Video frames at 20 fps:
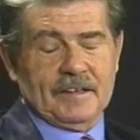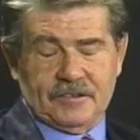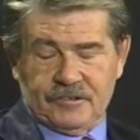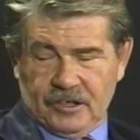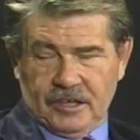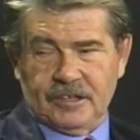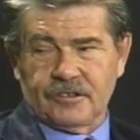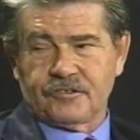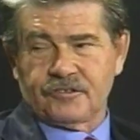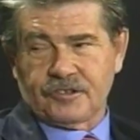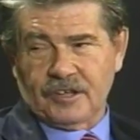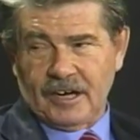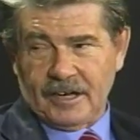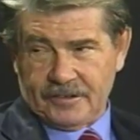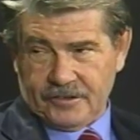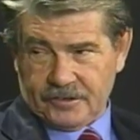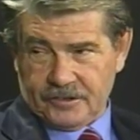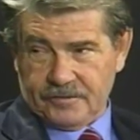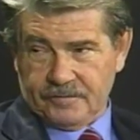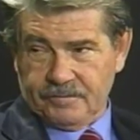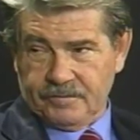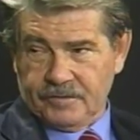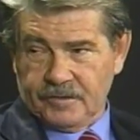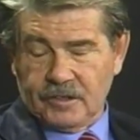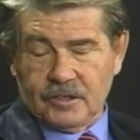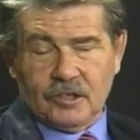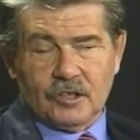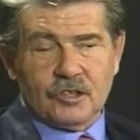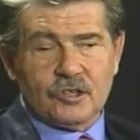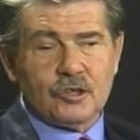in, insider
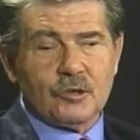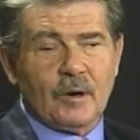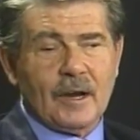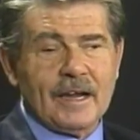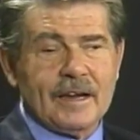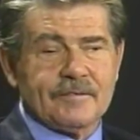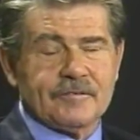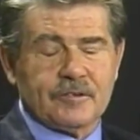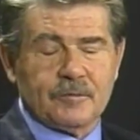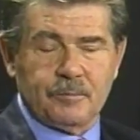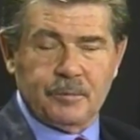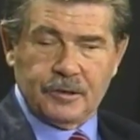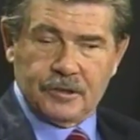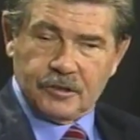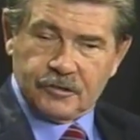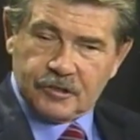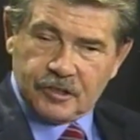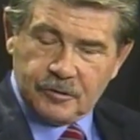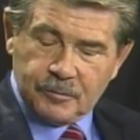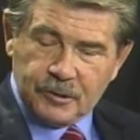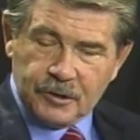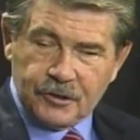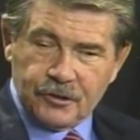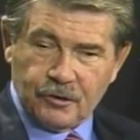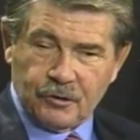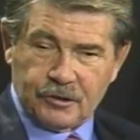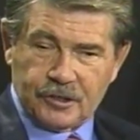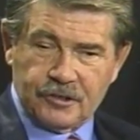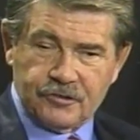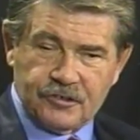you have to build community
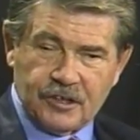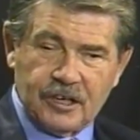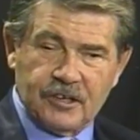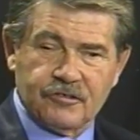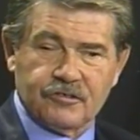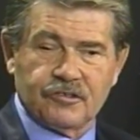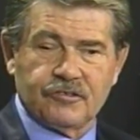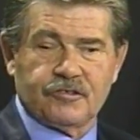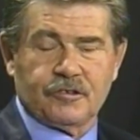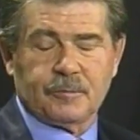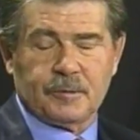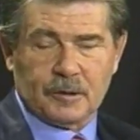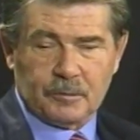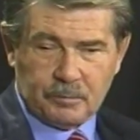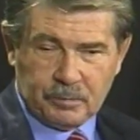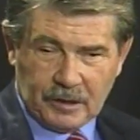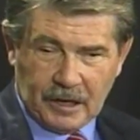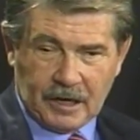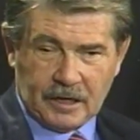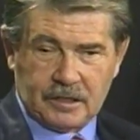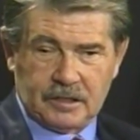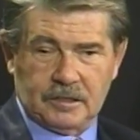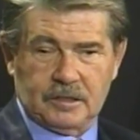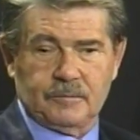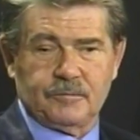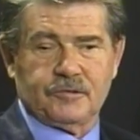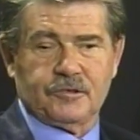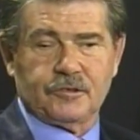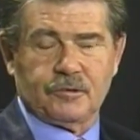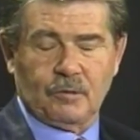organizations, you build block
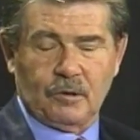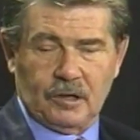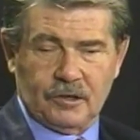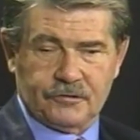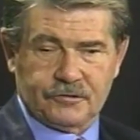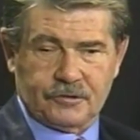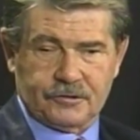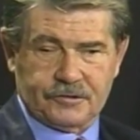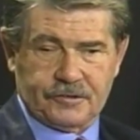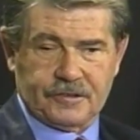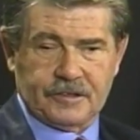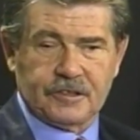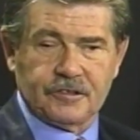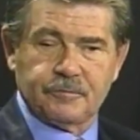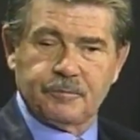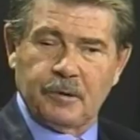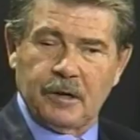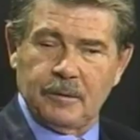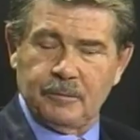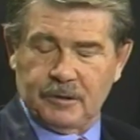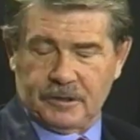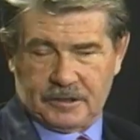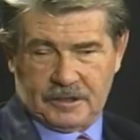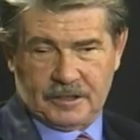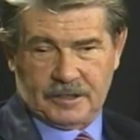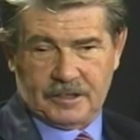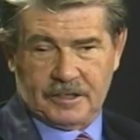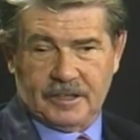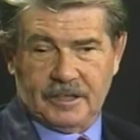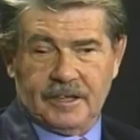clubs, you do all sorts of things
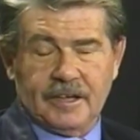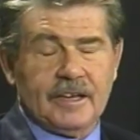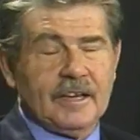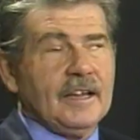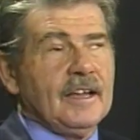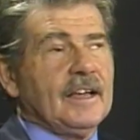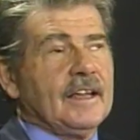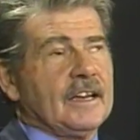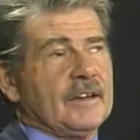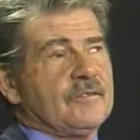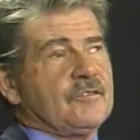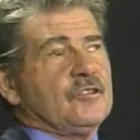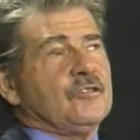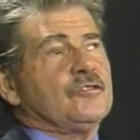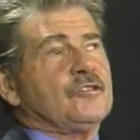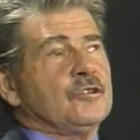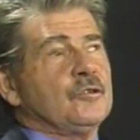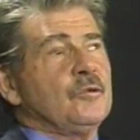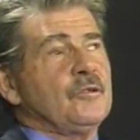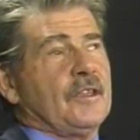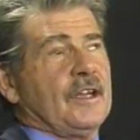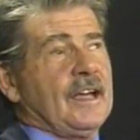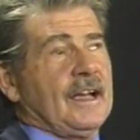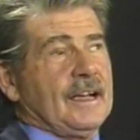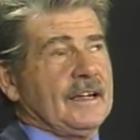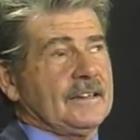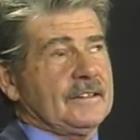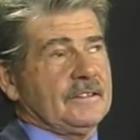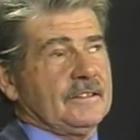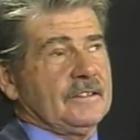publicly. And if you do
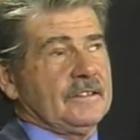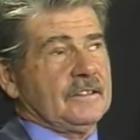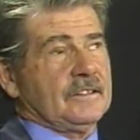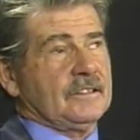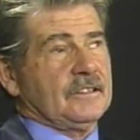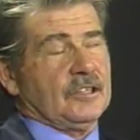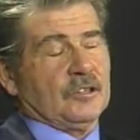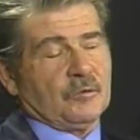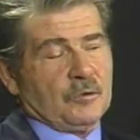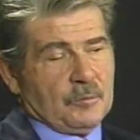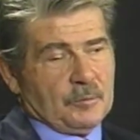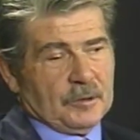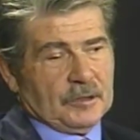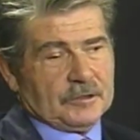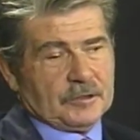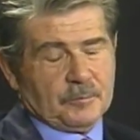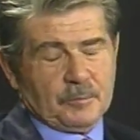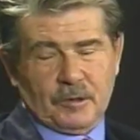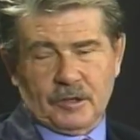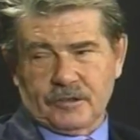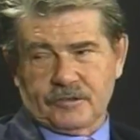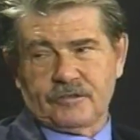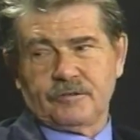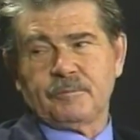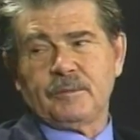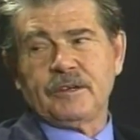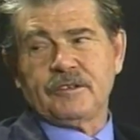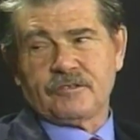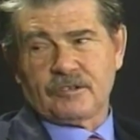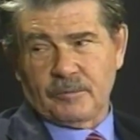that, you know, we built a Parks and
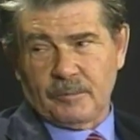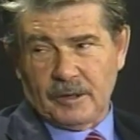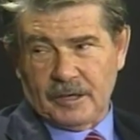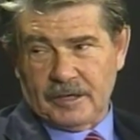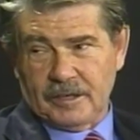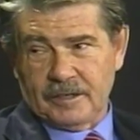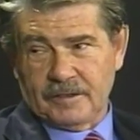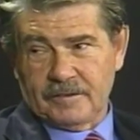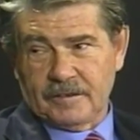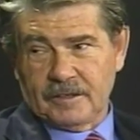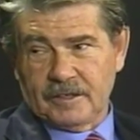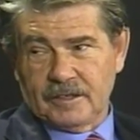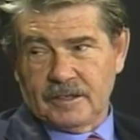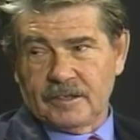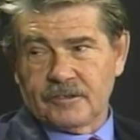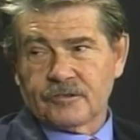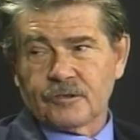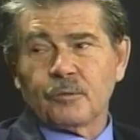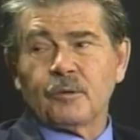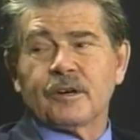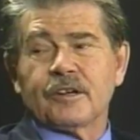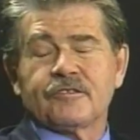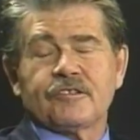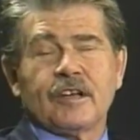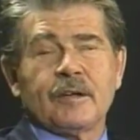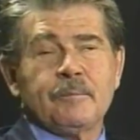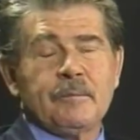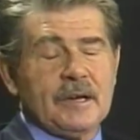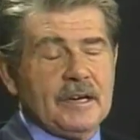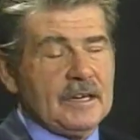Beach Committee. So what does
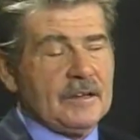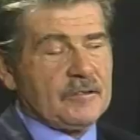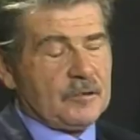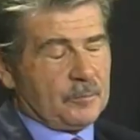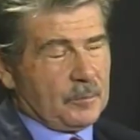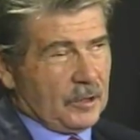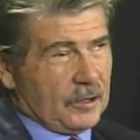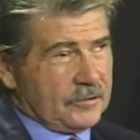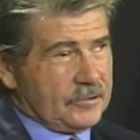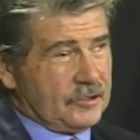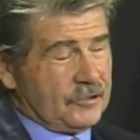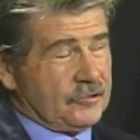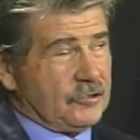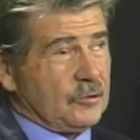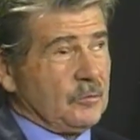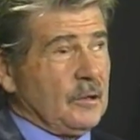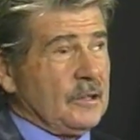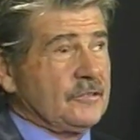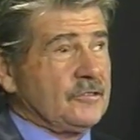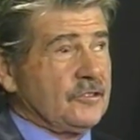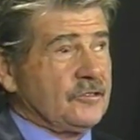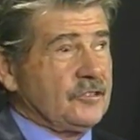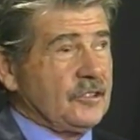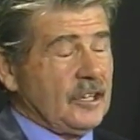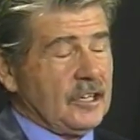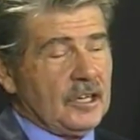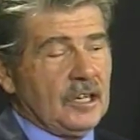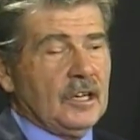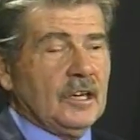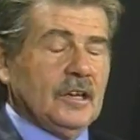that mean? If the park district wants to
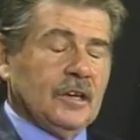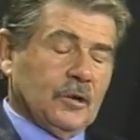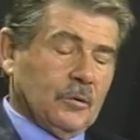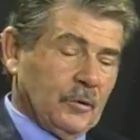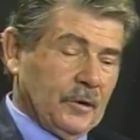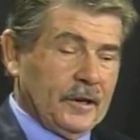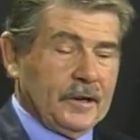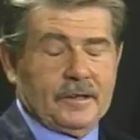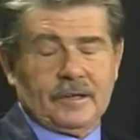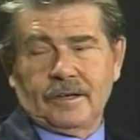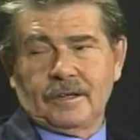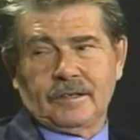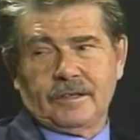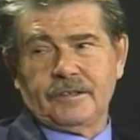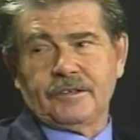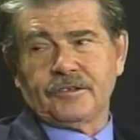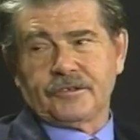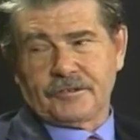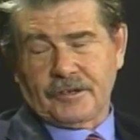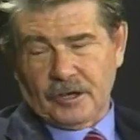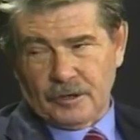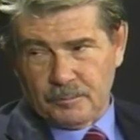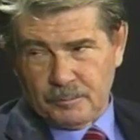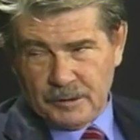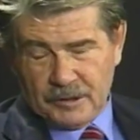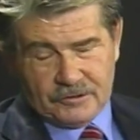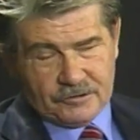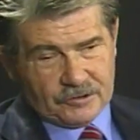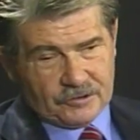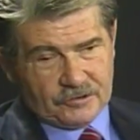say, we ain't going to clean your darn
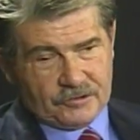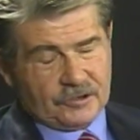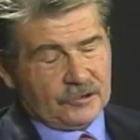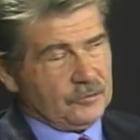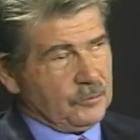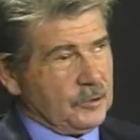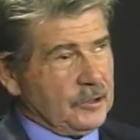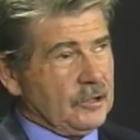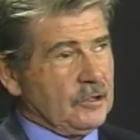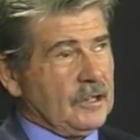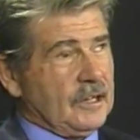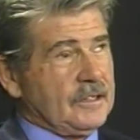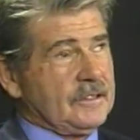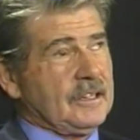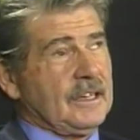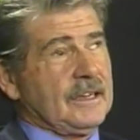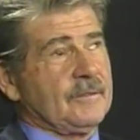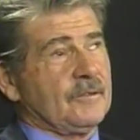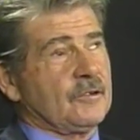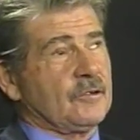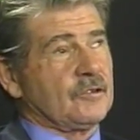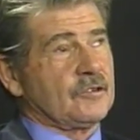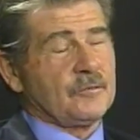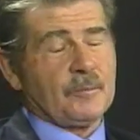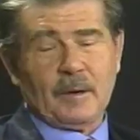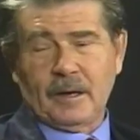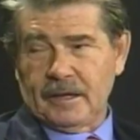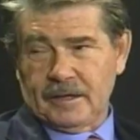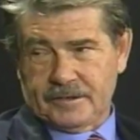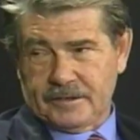beaches because we don't like David Orr's
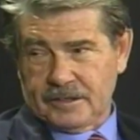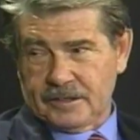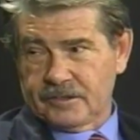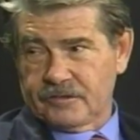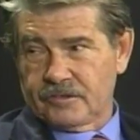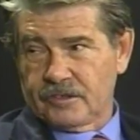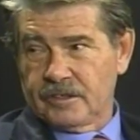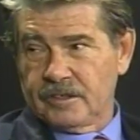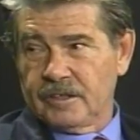politics,